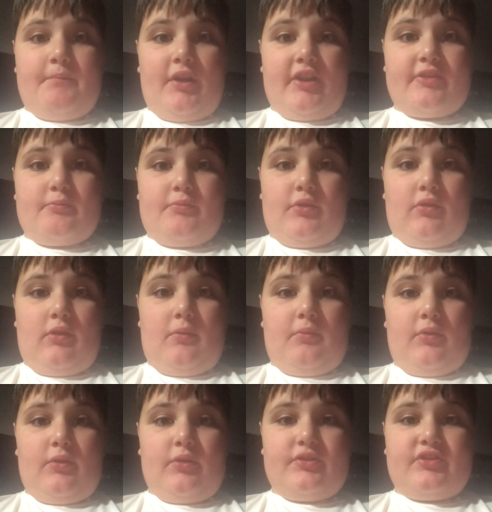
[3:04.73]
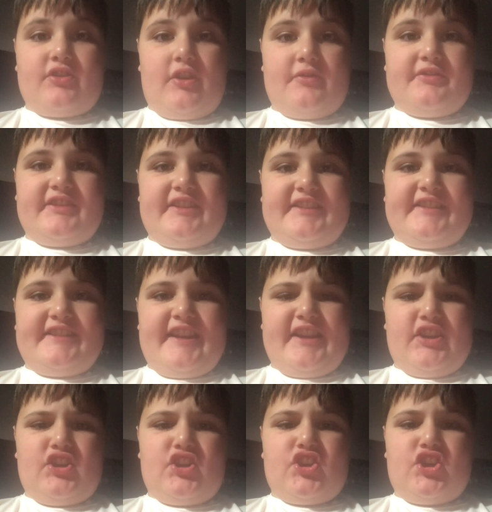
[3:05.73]
basketball award goes to
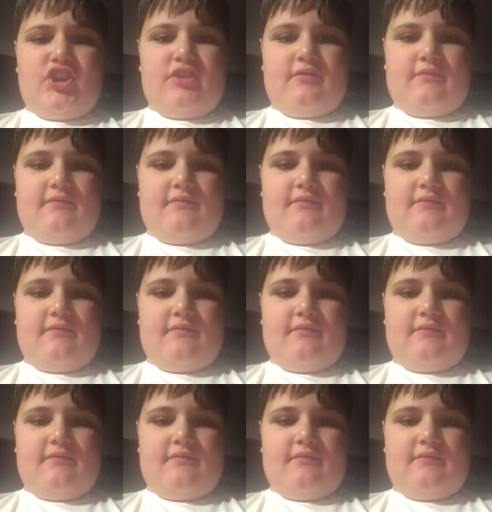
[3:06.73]
Cinch.